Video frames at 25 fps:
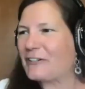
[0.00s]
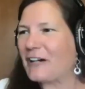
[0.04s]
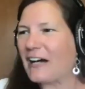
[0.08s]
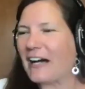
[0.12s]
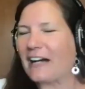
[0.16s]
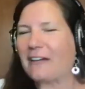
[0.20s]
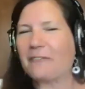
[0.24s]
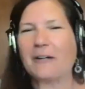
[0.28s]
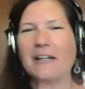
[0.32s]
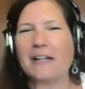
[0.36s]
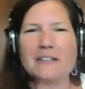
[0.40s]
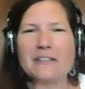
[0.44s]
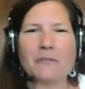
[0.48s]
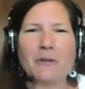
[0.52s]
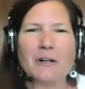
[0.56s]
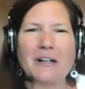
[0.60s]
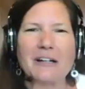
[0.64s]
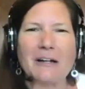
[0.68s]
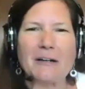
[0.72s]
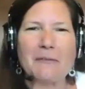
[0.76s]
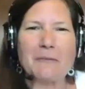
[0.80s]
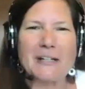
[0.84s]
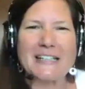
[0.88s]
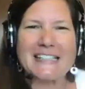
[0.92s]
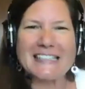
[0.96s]
I
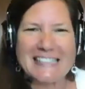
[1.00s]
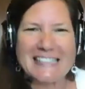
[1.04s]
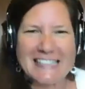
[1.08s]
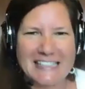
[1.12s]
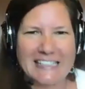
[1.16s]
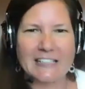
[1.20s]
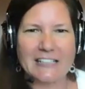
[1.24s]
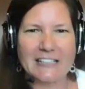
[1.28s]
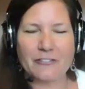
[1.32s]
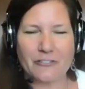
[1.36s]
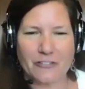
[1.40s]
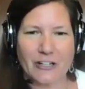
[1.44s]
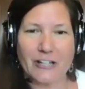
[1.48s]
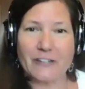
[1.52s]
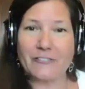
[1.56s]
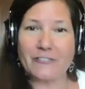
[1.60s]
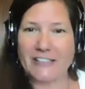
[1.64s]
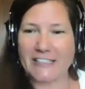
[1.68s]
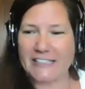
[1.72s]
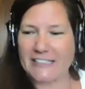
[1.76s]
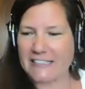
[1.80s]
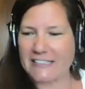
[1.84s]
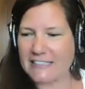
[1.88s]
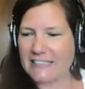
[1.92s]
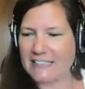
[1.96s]
went digging for
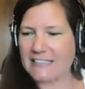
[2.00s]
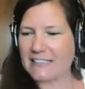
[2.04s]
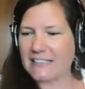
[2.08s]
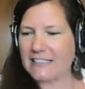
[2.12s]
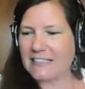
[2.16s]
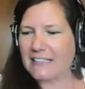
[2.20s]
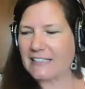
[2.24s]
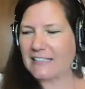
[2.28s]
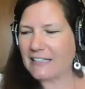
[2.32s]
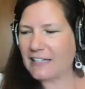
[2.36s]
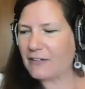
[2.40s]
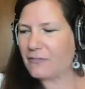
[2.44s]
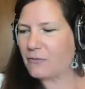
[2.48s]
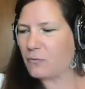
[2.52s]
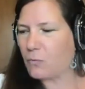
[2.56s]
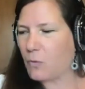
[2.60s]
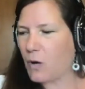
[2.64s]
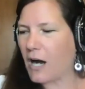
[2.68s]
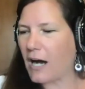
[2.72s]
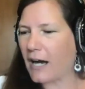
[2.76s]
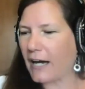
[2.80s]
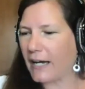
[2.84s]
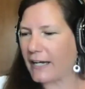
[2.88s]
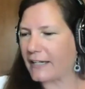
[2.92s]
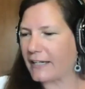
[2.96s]
evidence of
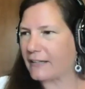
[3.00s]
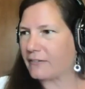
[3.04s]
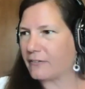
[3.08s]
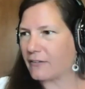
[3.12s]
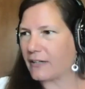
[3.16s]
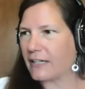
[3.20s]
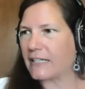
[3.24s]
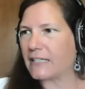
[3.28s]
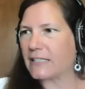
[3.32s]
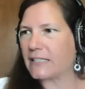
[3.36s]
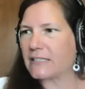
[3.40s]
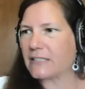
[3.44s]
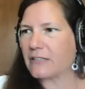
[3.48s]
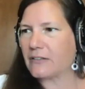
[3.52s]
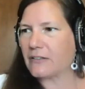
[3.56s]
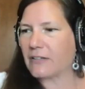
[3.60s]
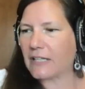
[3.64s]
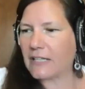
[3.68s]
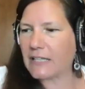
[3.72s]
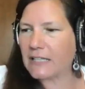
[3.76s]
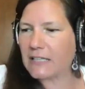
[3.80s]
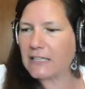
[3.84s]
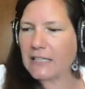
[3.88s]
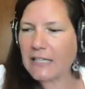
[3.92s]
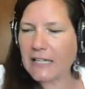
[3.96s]
why, right? So
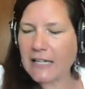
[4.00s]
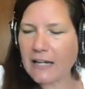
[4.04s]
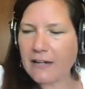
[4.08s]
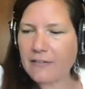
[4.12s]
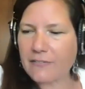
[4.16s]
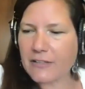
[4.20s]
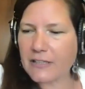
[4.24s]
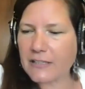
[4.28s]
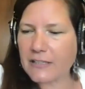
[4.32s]
then I have